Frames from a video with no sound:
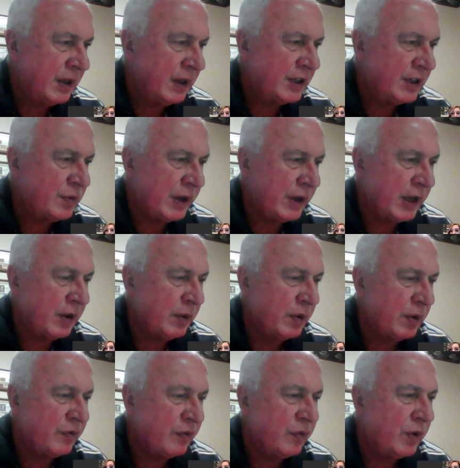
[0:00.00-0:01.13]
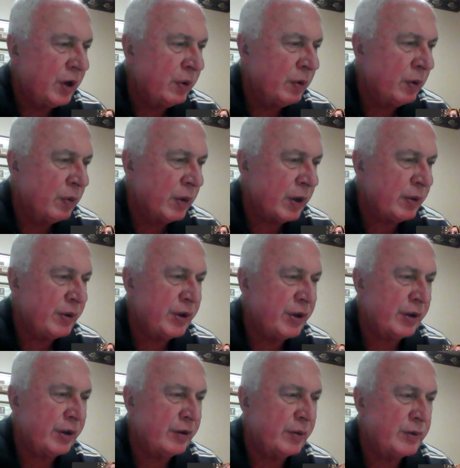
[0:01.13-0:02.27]
each week you will work with
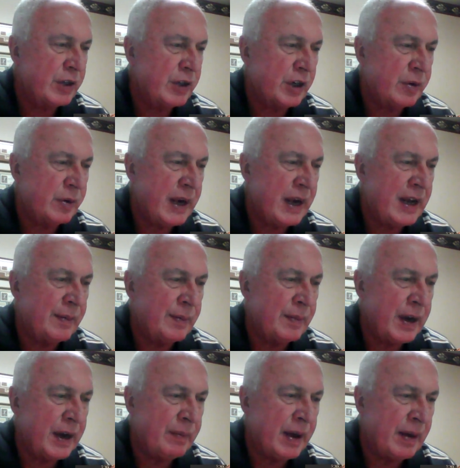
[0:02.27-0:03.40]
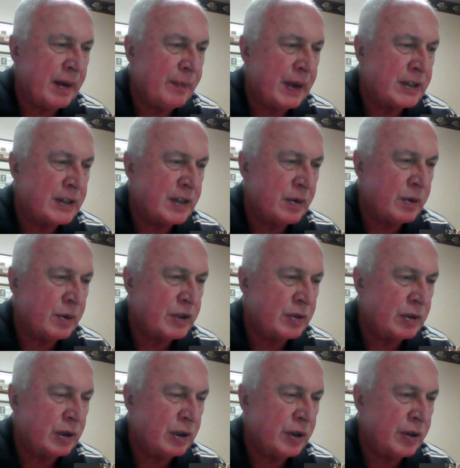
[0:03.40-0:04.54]
your group to create a mind map based on what
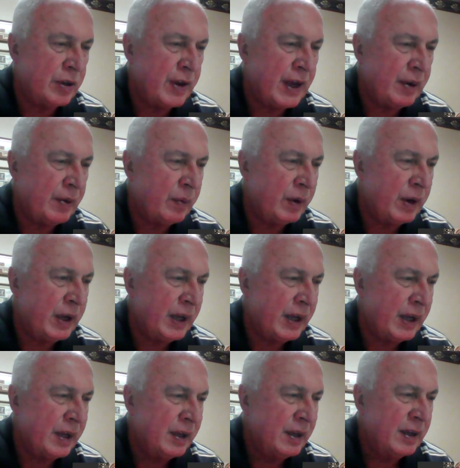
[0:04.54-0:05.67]
you learned that week,